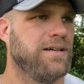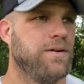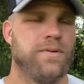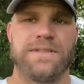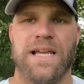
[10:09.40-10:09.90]

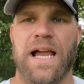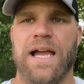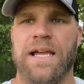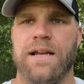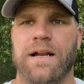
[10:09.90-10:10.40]
once they got
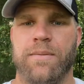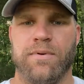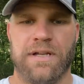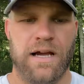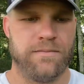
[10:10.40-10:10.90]
hit a couple
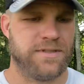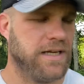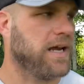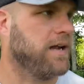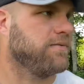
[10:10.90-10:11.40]
of times,
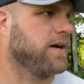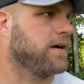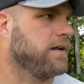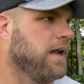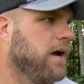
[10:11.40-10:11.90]
they kind of
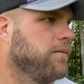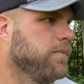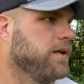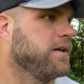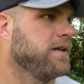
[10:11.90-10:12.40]
figured it out.
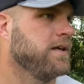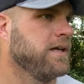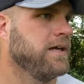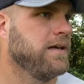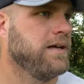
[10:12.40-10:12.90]

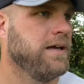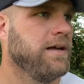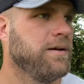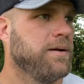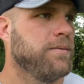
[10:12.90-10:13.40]

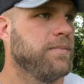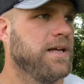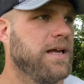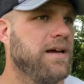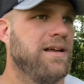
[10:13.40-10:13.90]

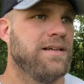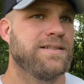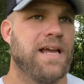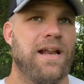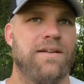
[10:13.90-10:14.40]
But yeah, it's
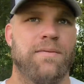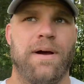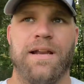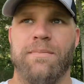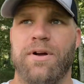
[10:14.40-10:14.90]
got
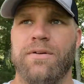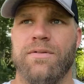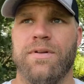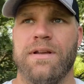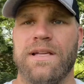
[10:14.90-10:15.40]
everybody
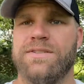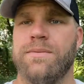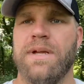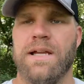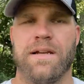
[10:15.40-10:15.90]
moved. They
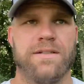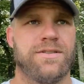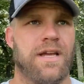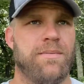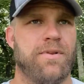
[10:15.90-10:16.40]
should be in good
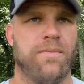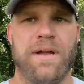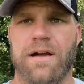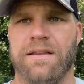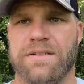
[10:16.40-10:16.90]
shape. They'll
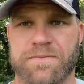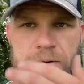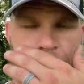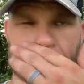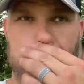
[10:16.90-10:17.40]
be on this
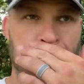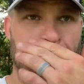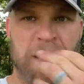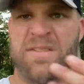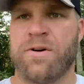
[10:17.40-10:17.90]
for
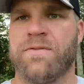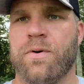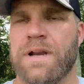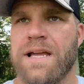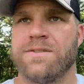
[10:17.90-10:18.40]
3 or
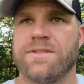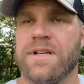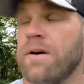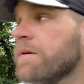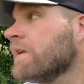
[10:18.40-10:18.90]
4 days or
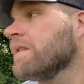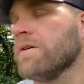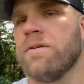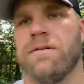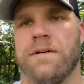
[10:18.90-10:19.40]
so, and then they'll